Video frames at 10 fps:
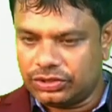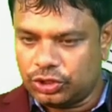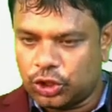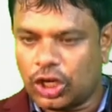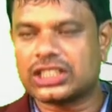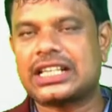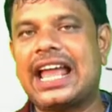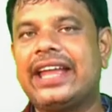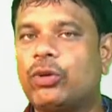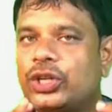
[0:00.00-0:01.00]
just
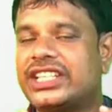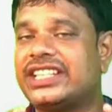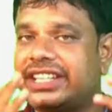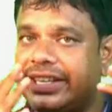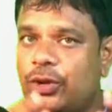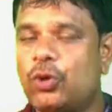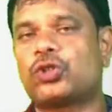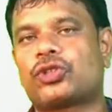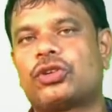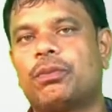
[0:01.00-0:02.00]
like which is
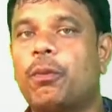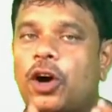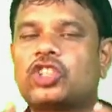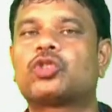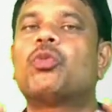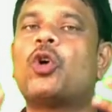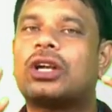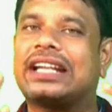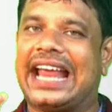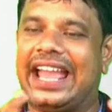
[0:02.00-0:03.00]
used much
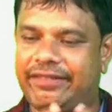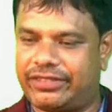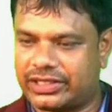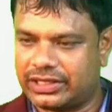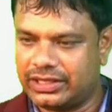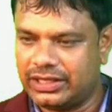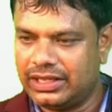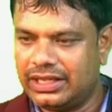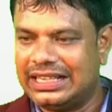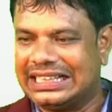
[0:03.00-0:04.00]
more times,
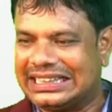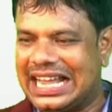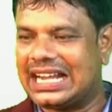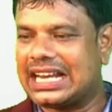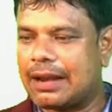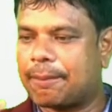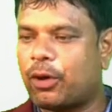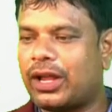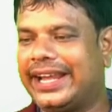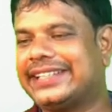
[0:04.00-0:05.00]
that are
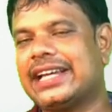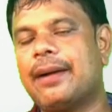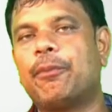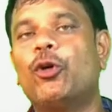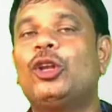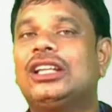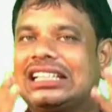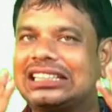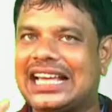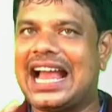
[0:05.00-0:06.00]
for example
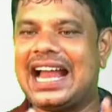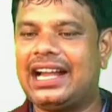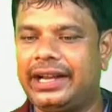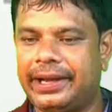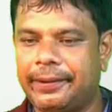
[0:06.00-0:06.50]
sand,